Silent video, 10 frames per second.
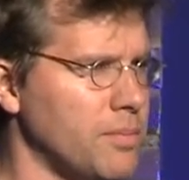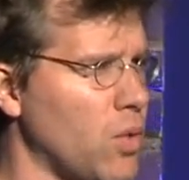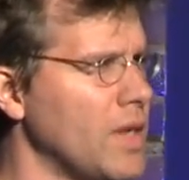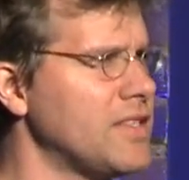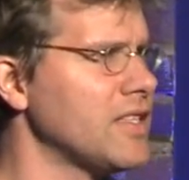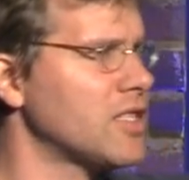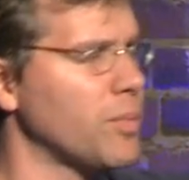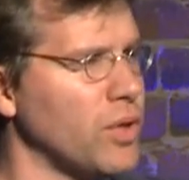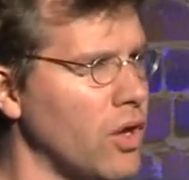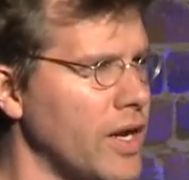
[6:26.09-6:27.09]
But once it's
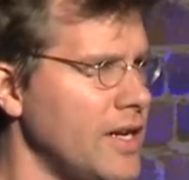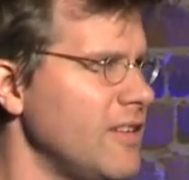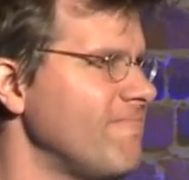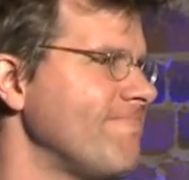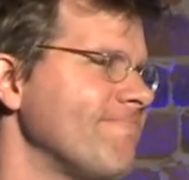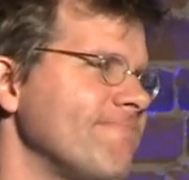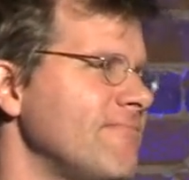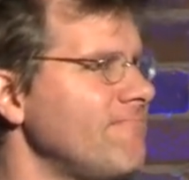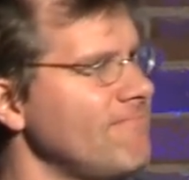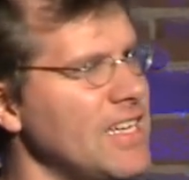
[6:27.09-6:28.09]
deployed,
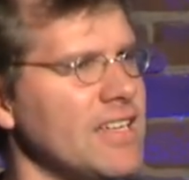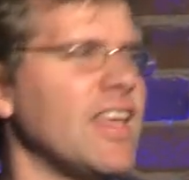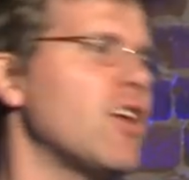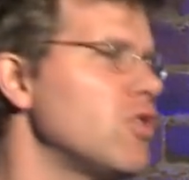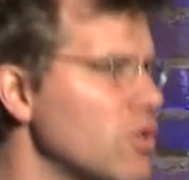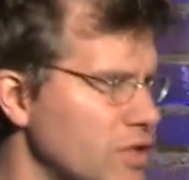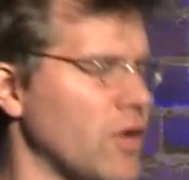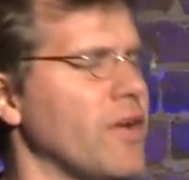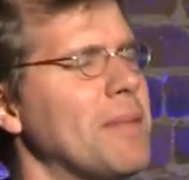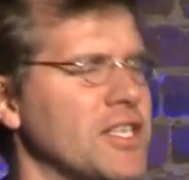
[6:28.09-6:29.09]
they don't do
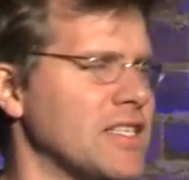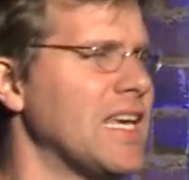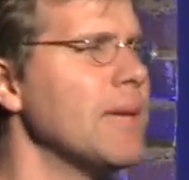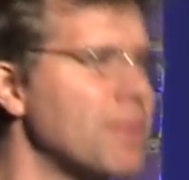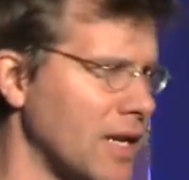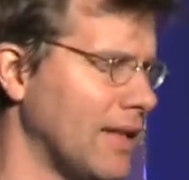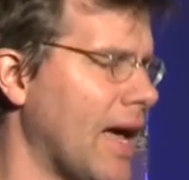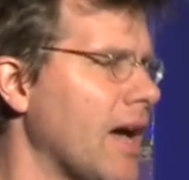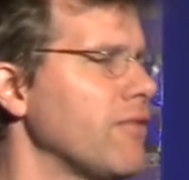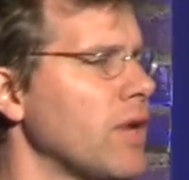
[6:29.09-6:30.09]
so much to keep it
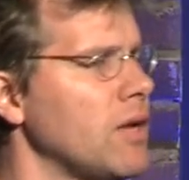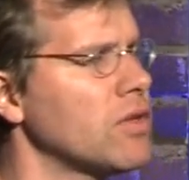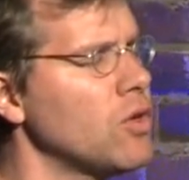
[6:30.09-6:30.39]
alive, right?